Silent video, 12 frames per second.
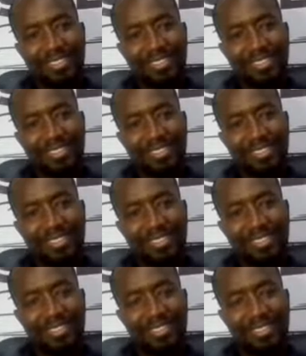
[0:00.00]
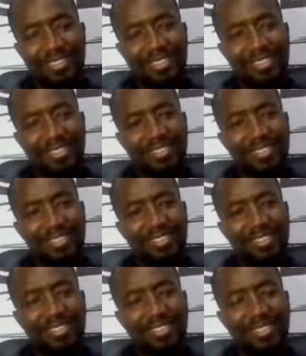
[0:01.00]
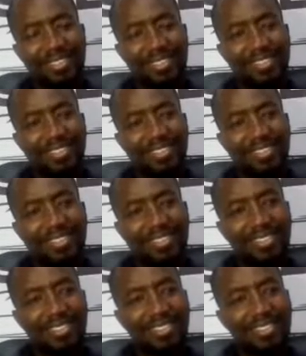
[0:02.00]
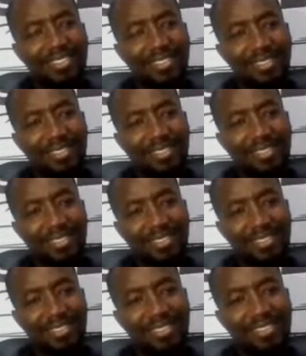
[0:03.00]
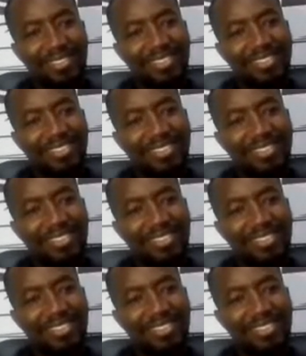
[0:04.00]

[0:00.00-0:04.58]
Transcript: (not speaking)